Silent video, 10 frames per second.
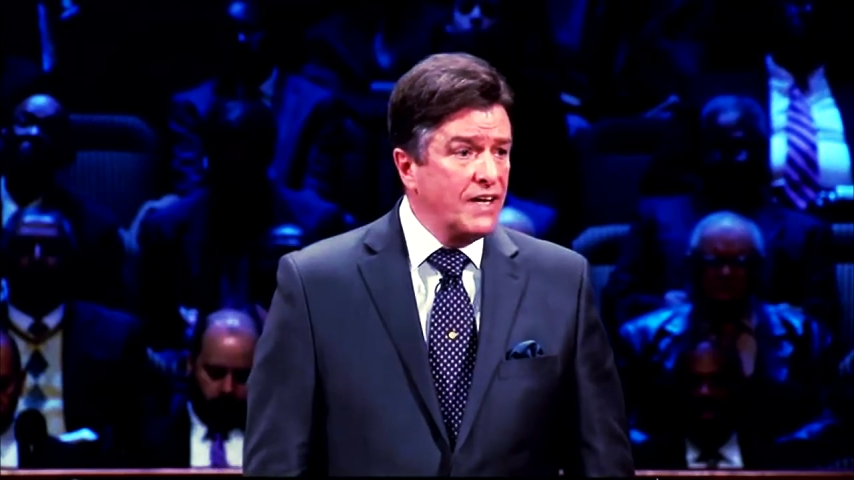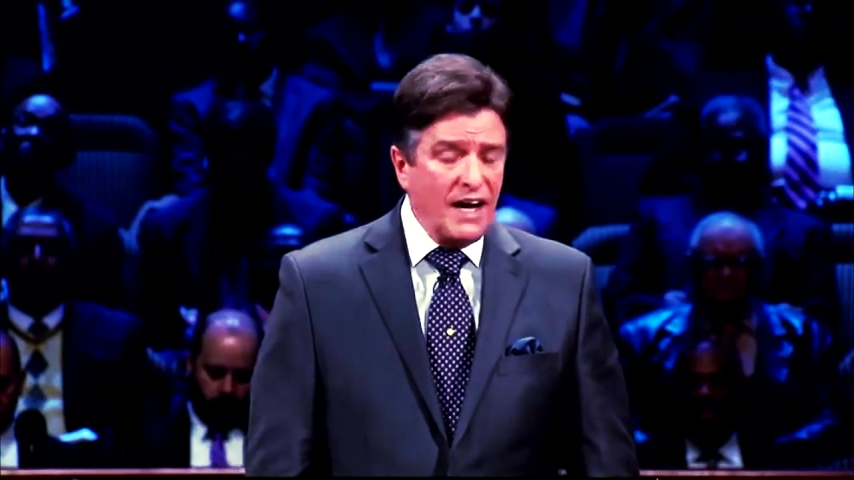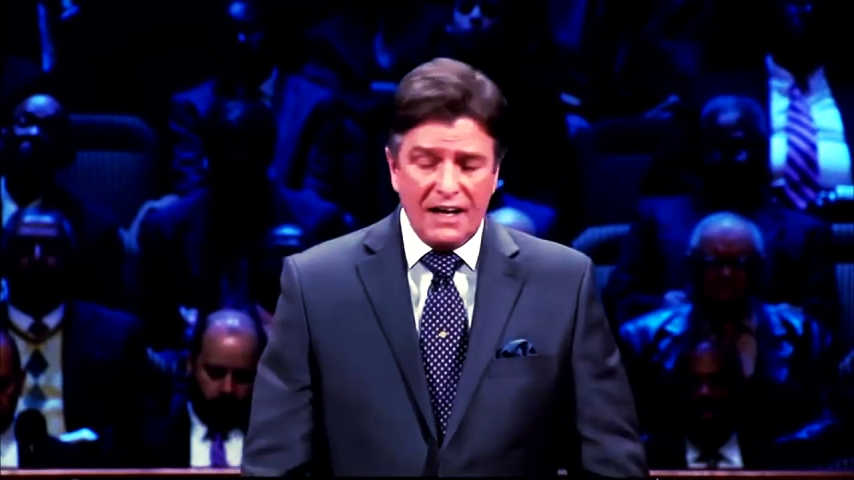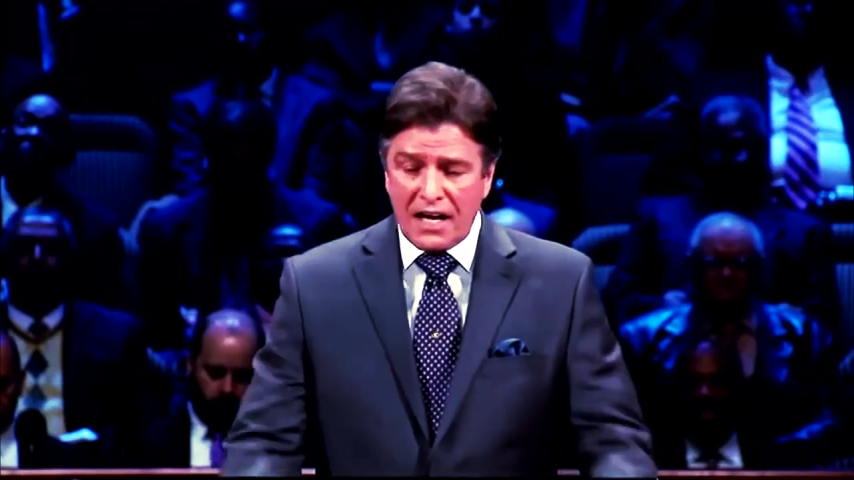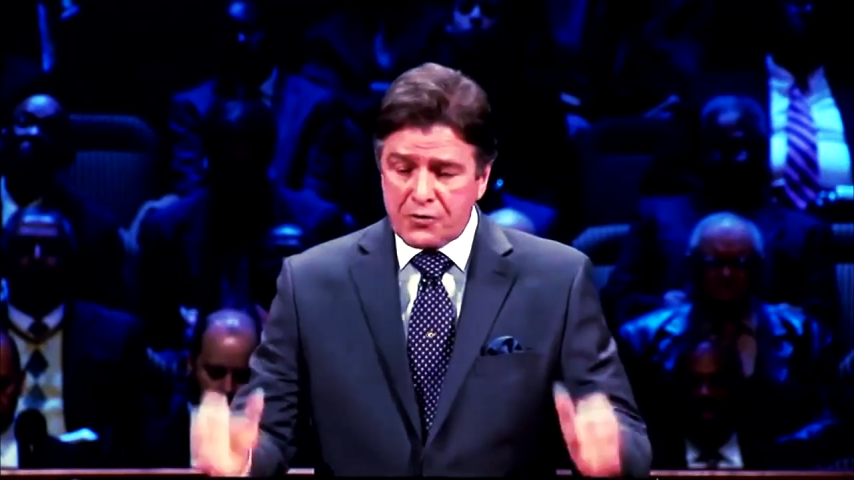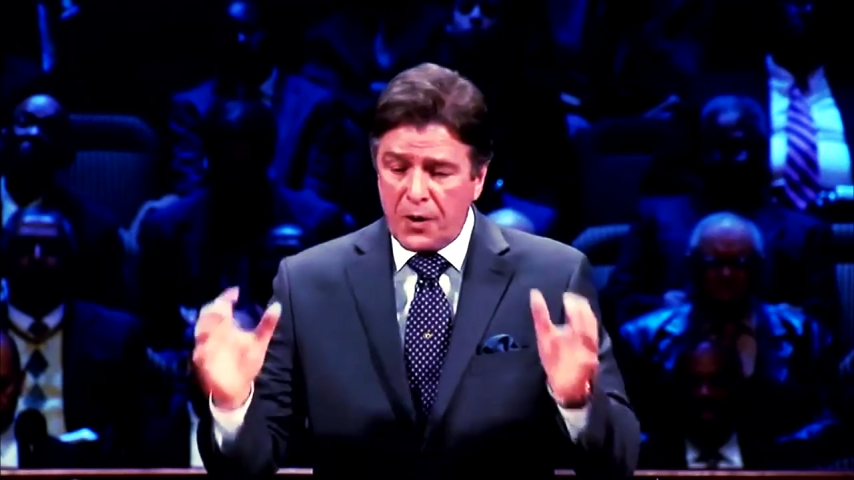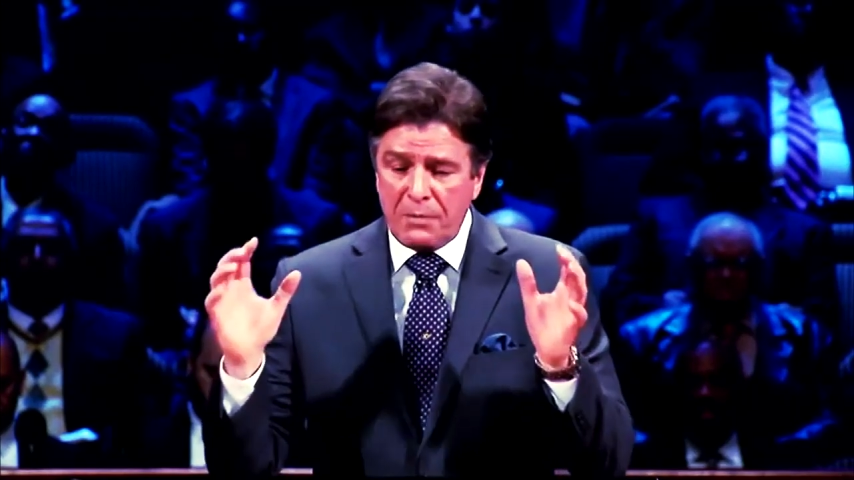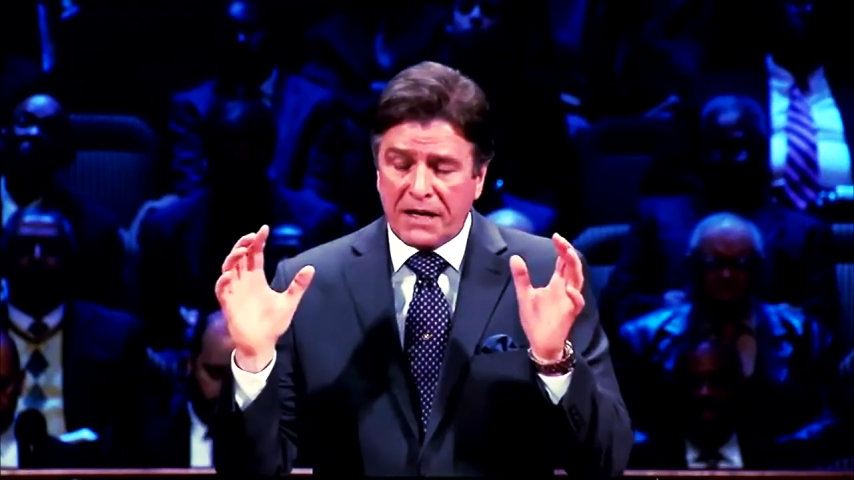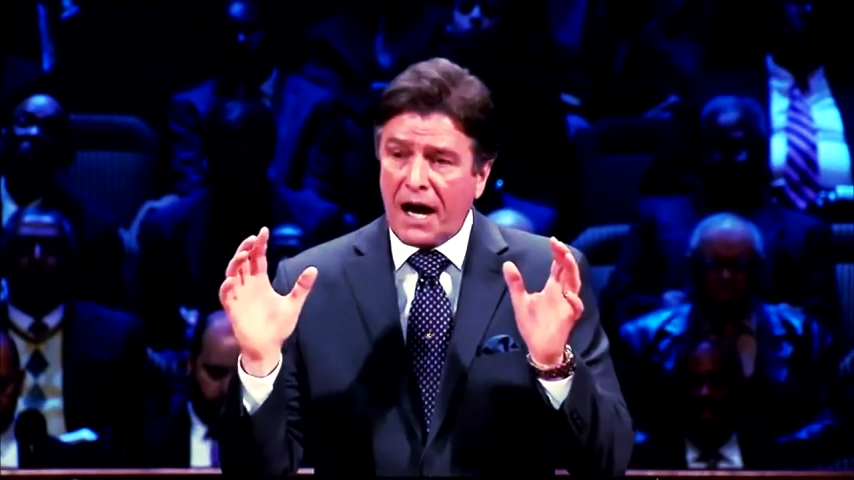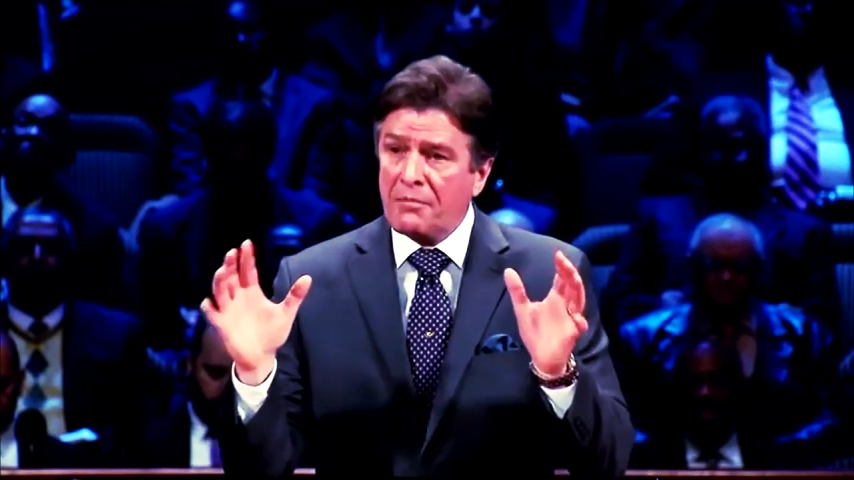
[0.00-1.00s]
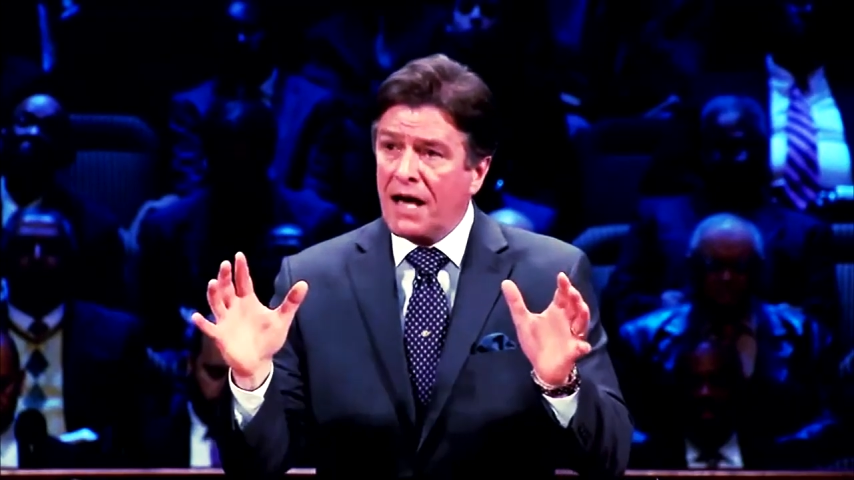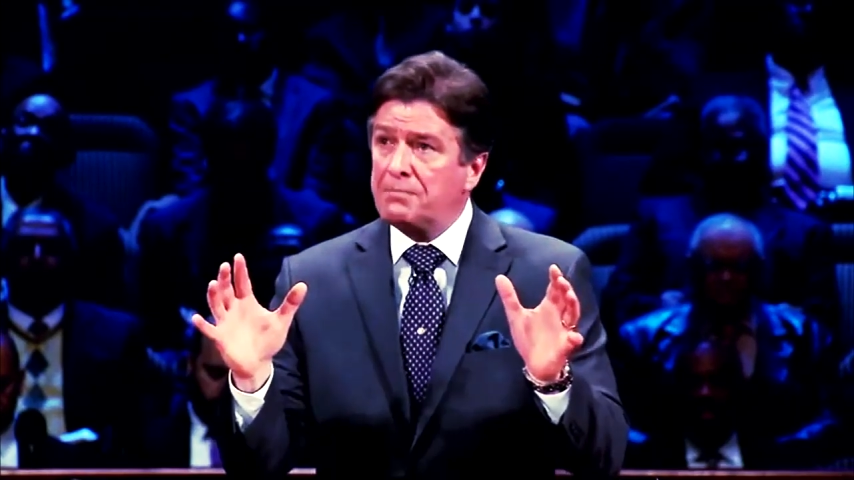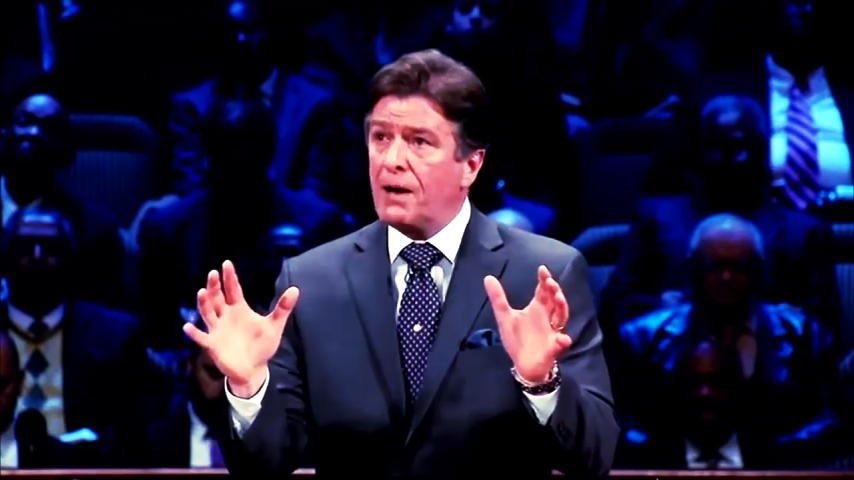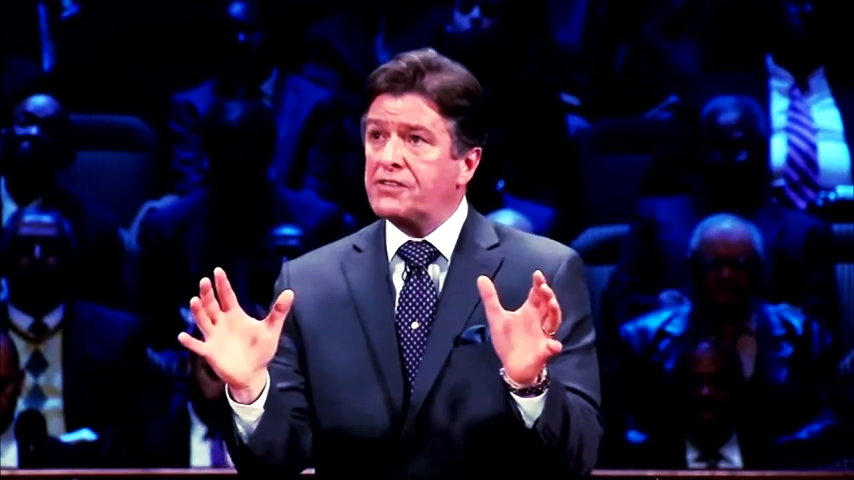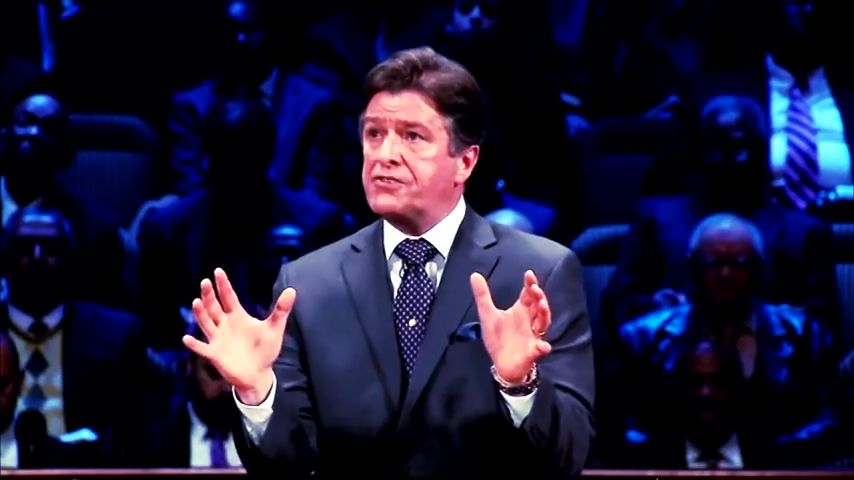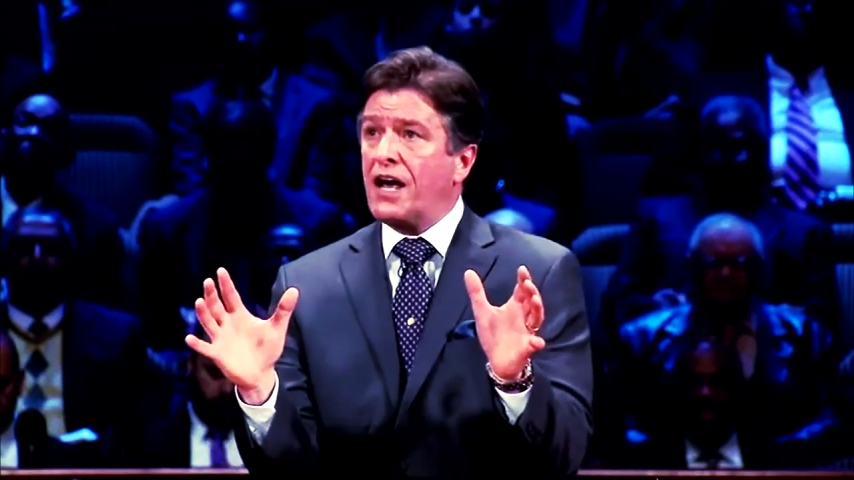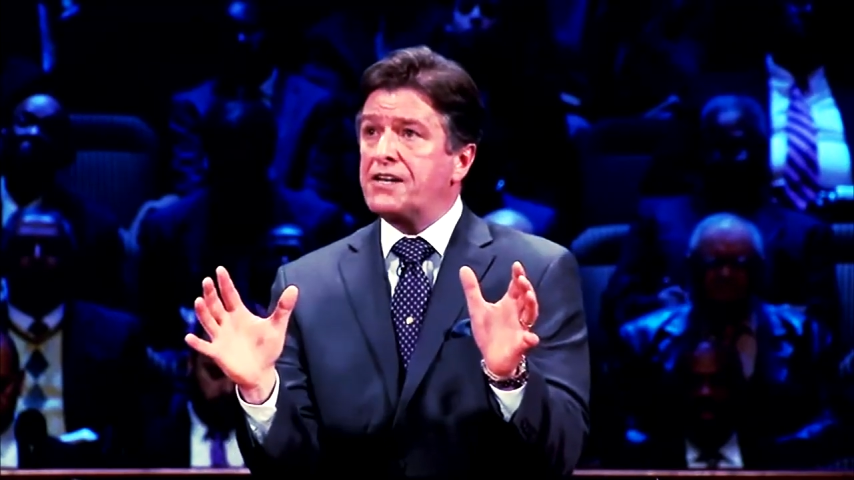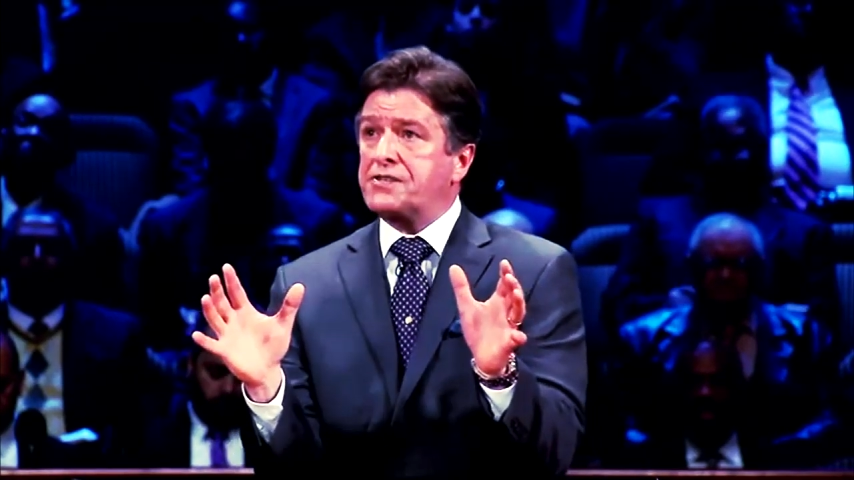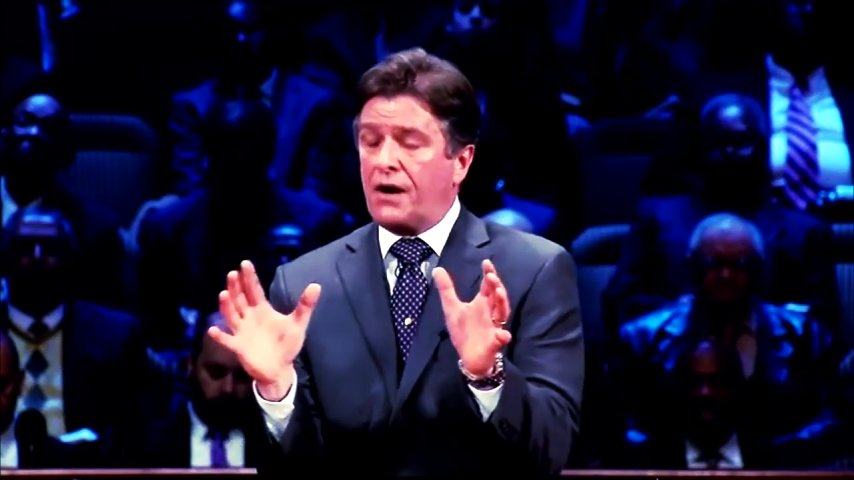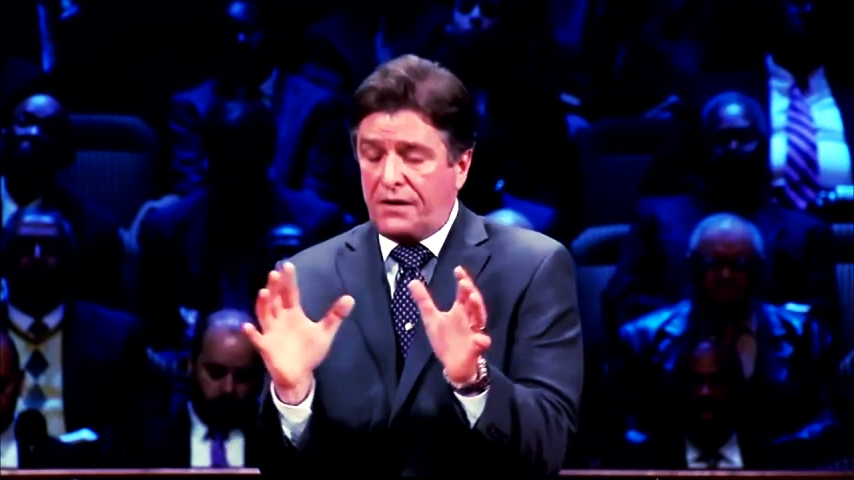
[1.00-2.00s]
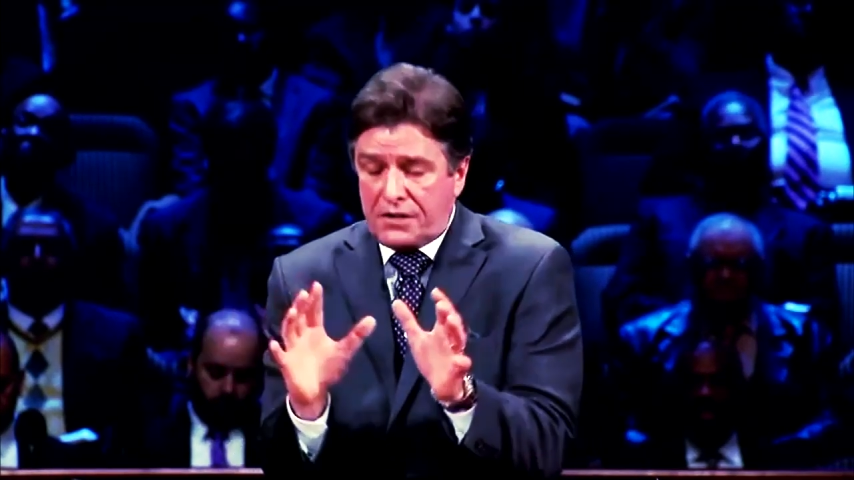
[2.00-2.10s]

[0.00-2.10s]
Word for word: unless we become like Belshazzar